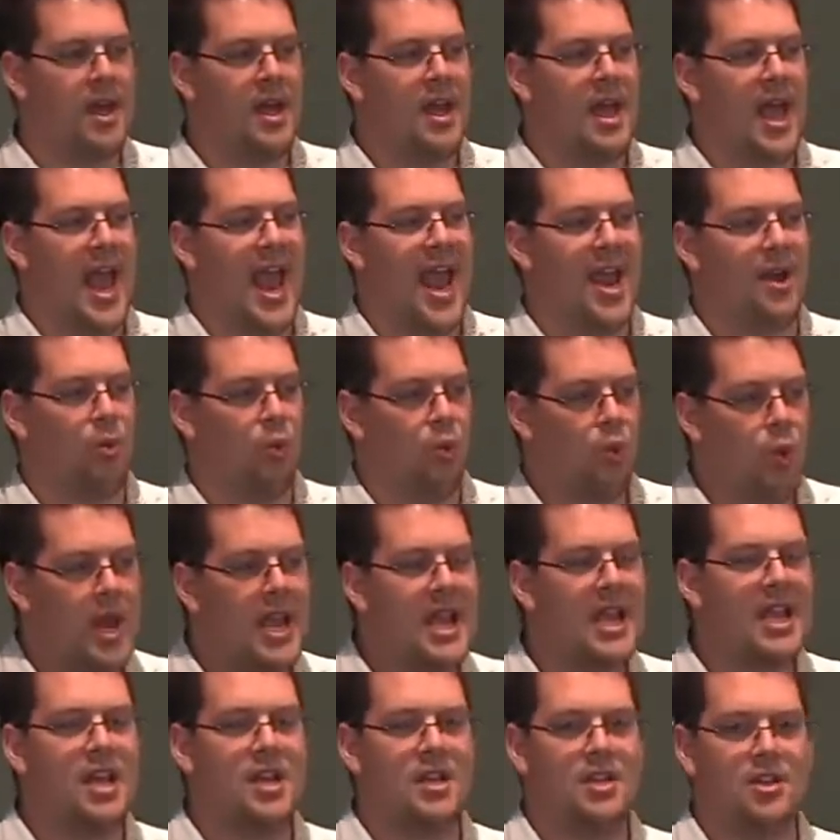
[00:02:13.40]
and we
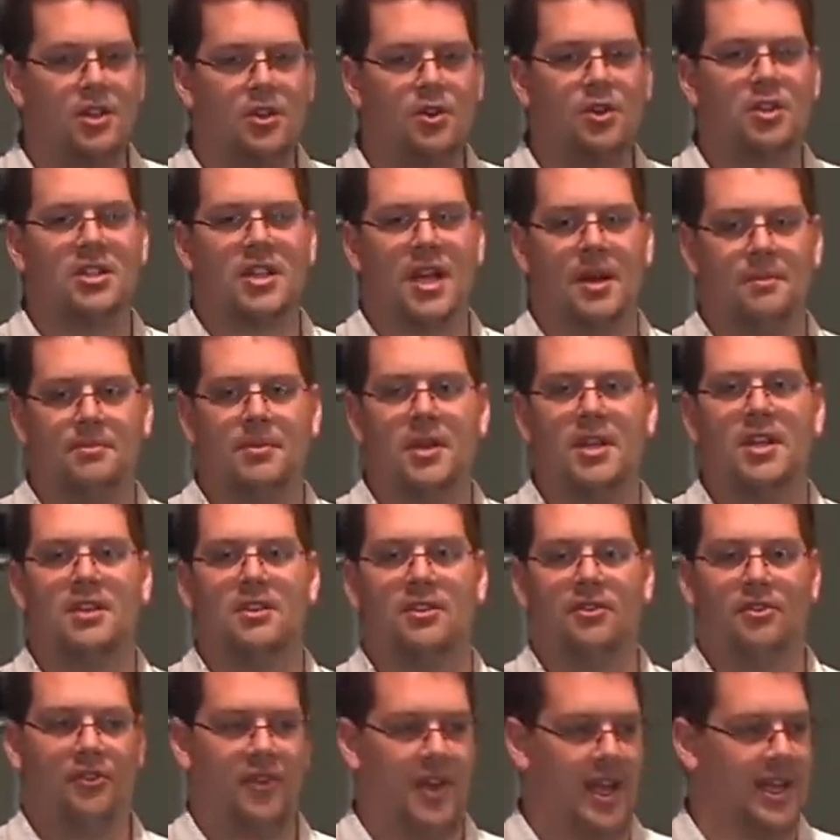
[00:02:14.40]
can do something to
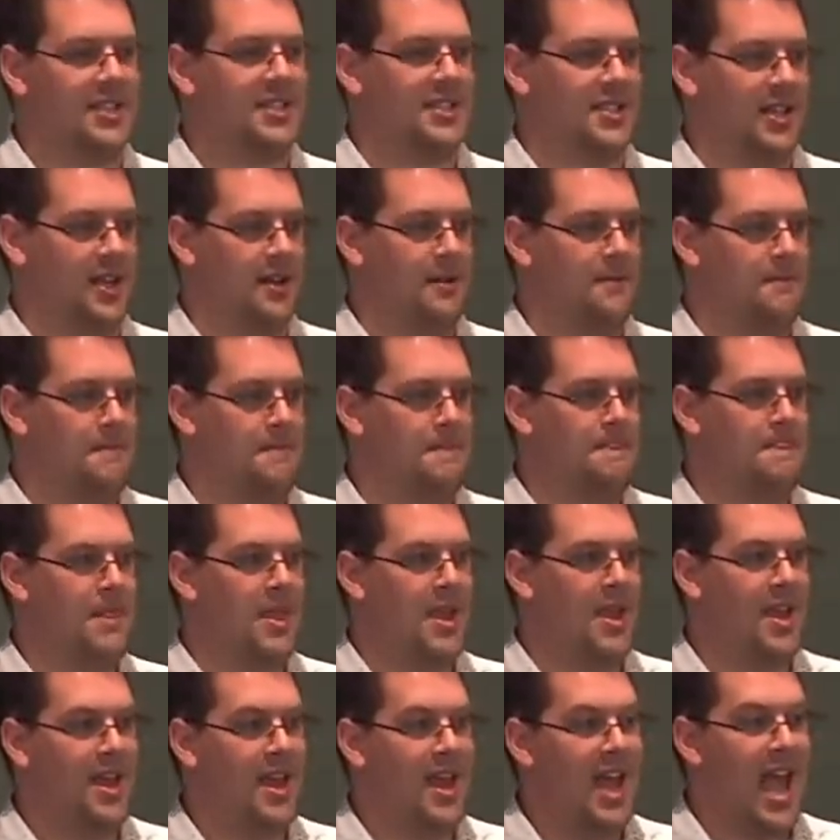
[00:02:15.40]
fix
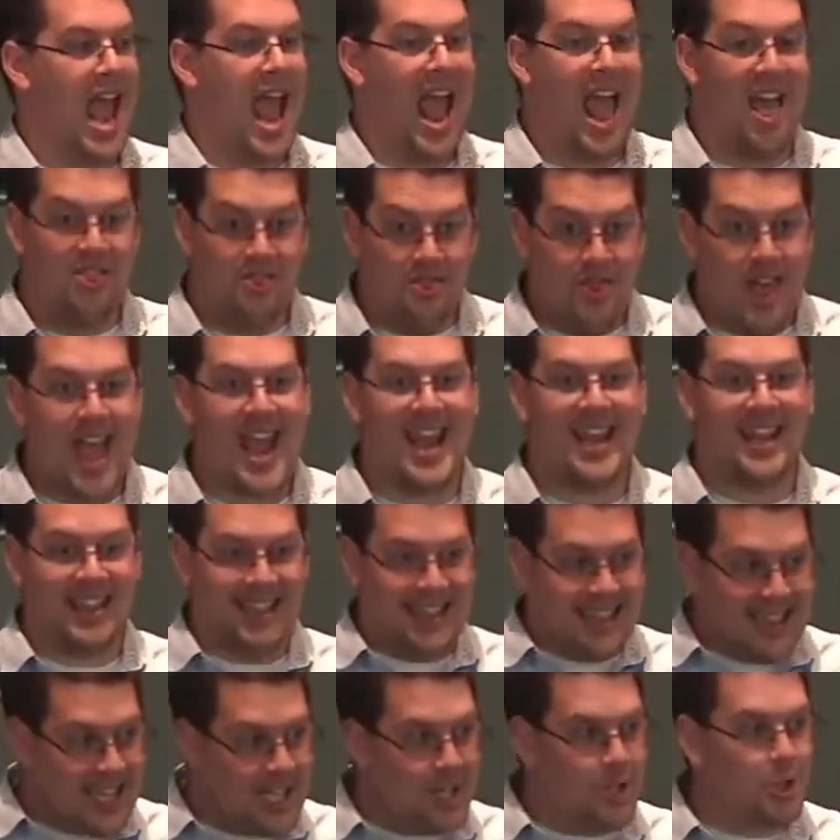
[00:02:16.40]
it. And they
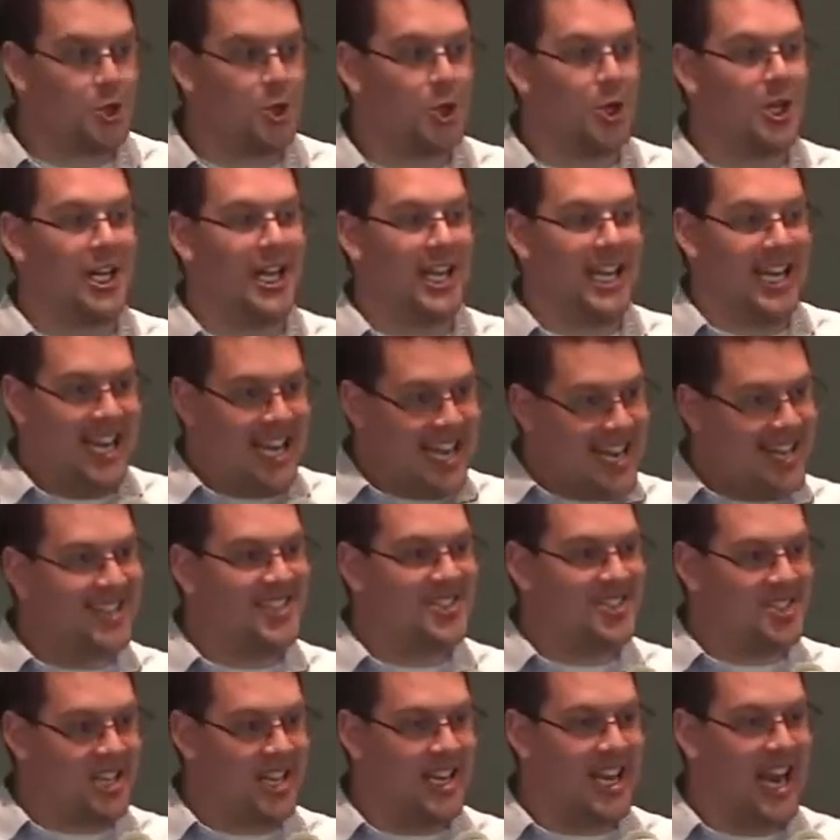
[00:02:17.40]
literally
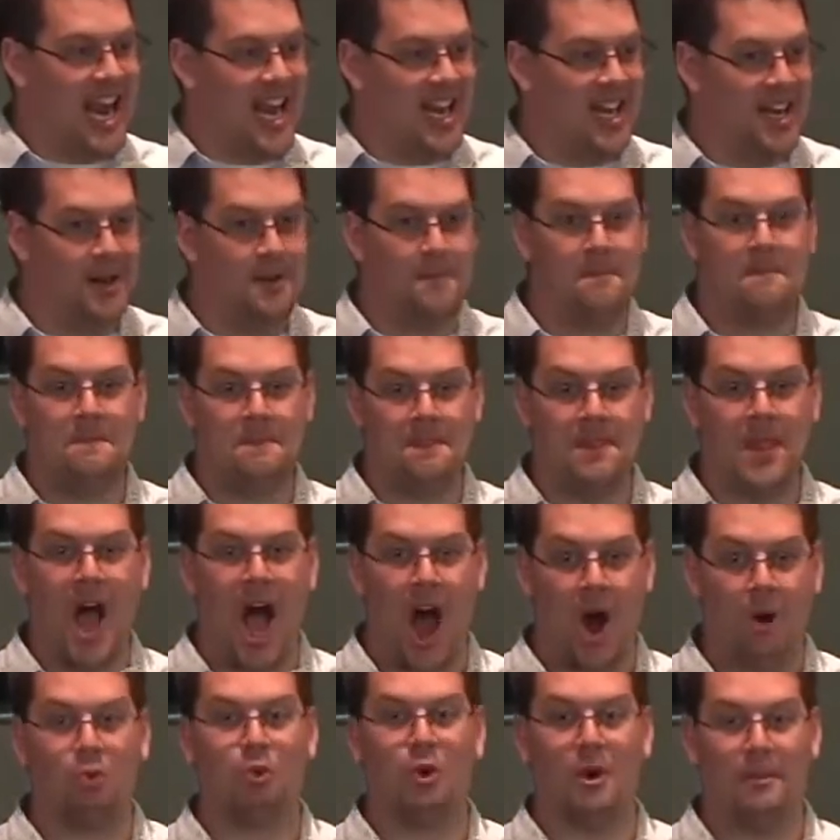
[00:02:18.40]
instigated a
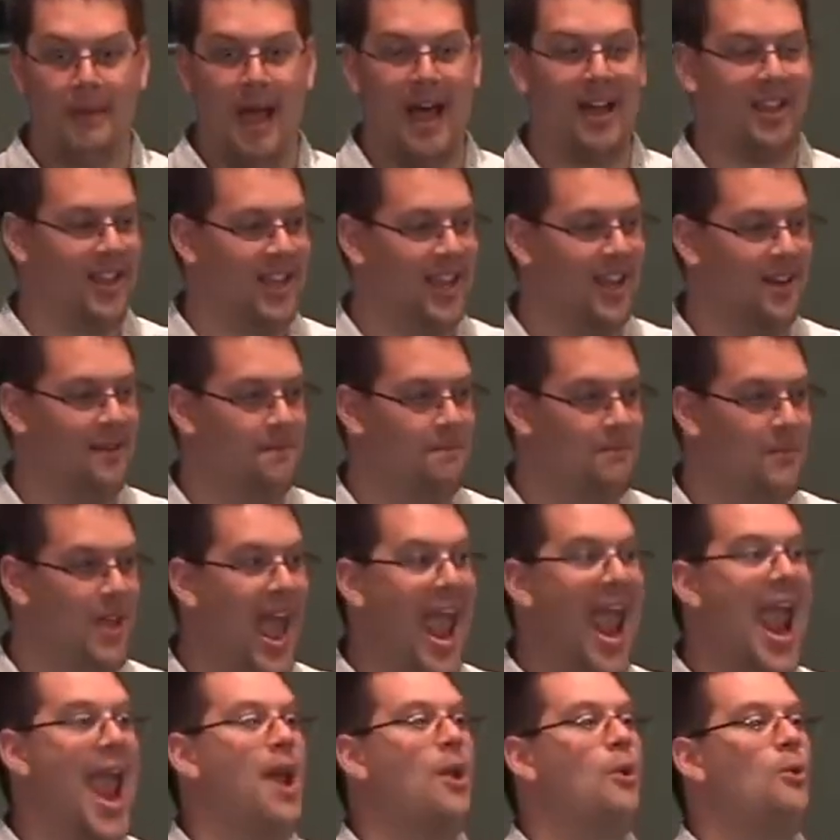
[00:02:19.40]
rebellion
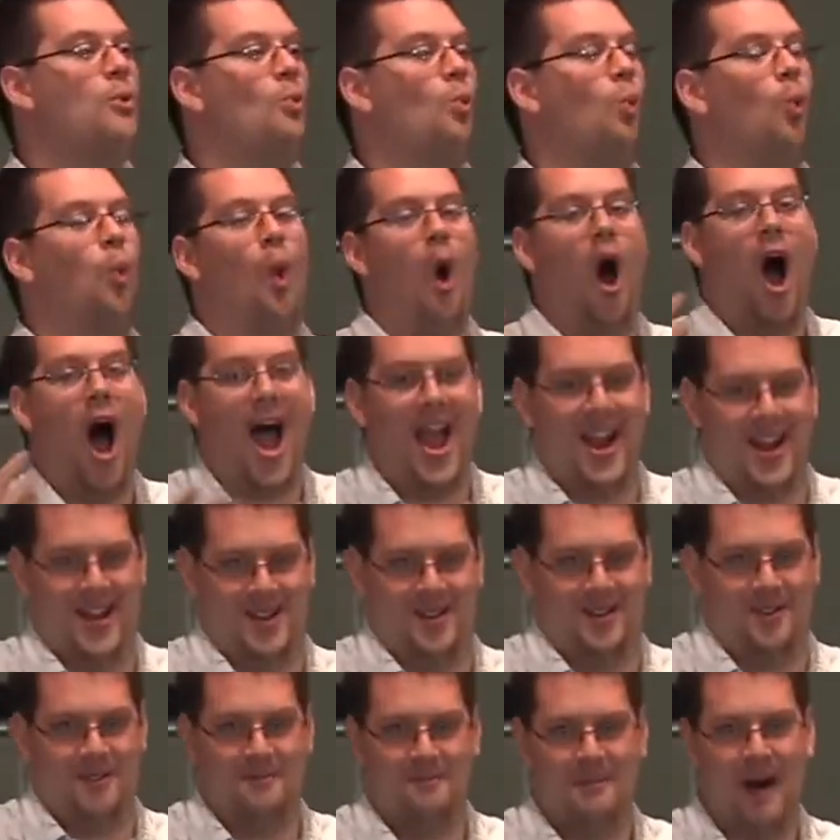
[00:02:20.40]
and won,
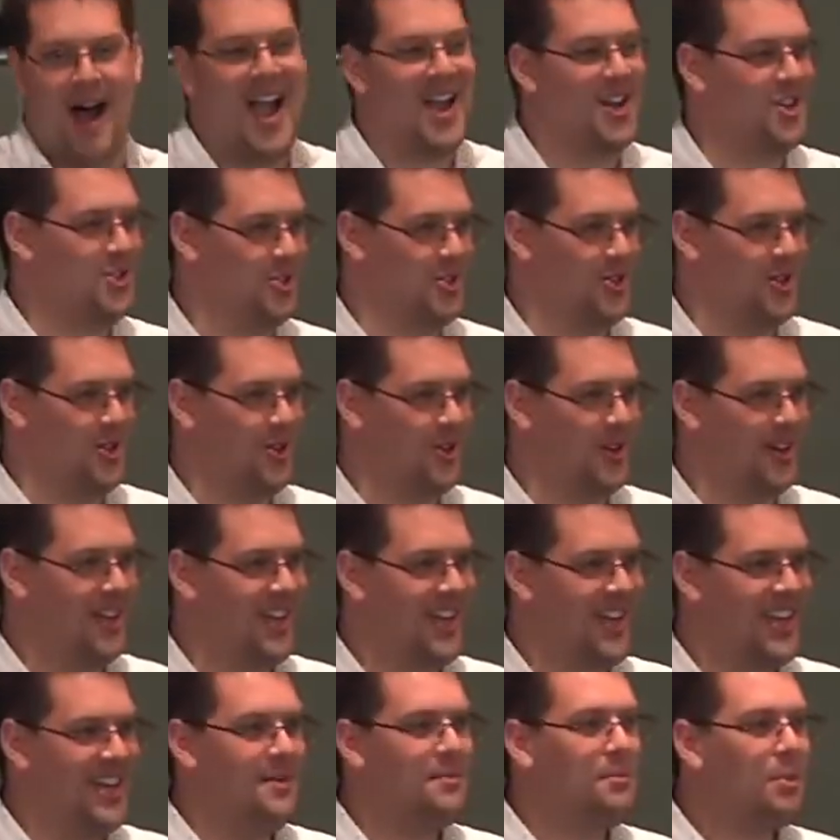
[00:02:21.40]
mind you.
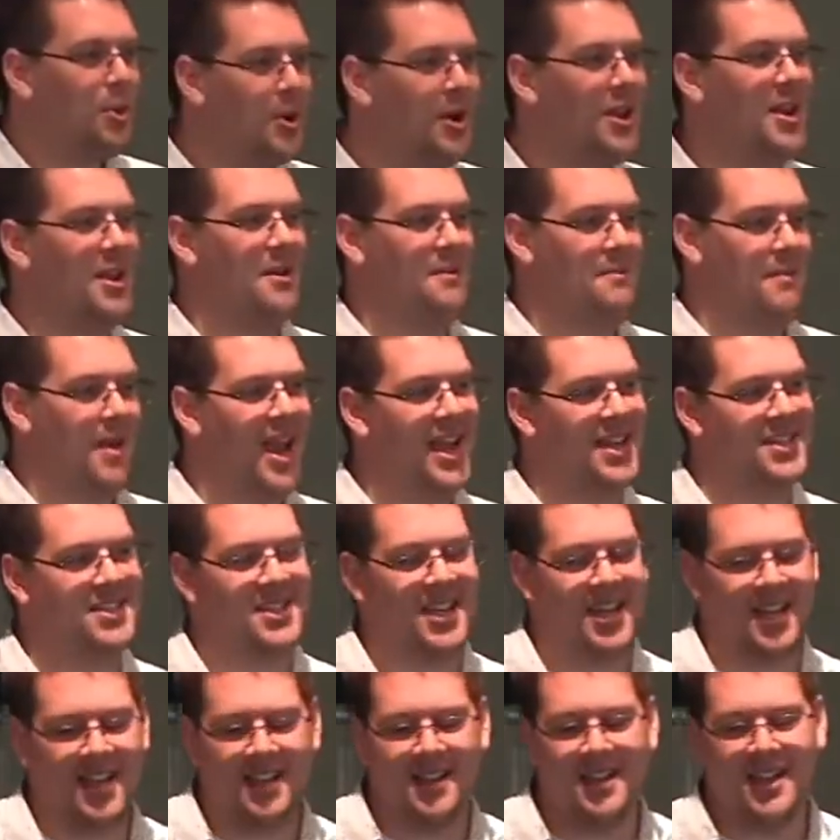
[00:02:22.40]
Pretty
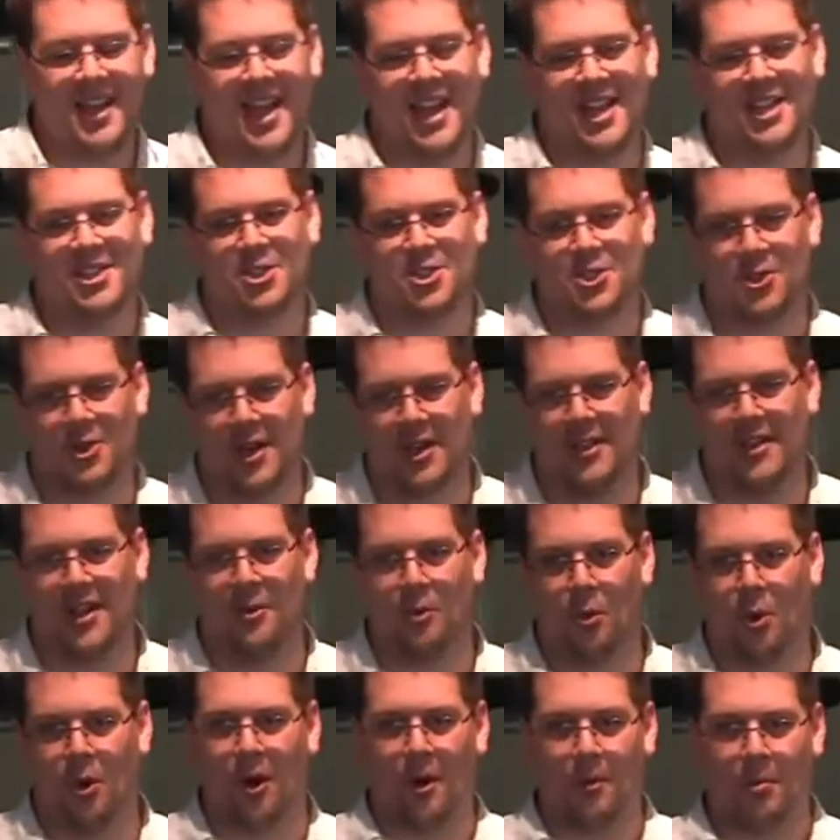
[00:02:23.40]
amazing history that
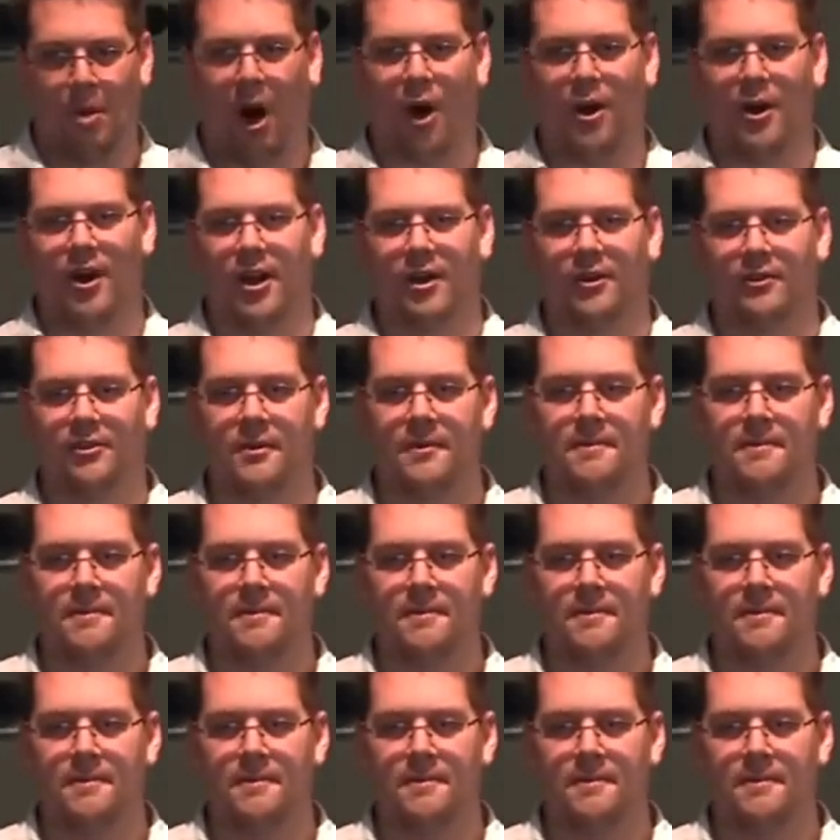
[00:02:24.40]
we're a part of.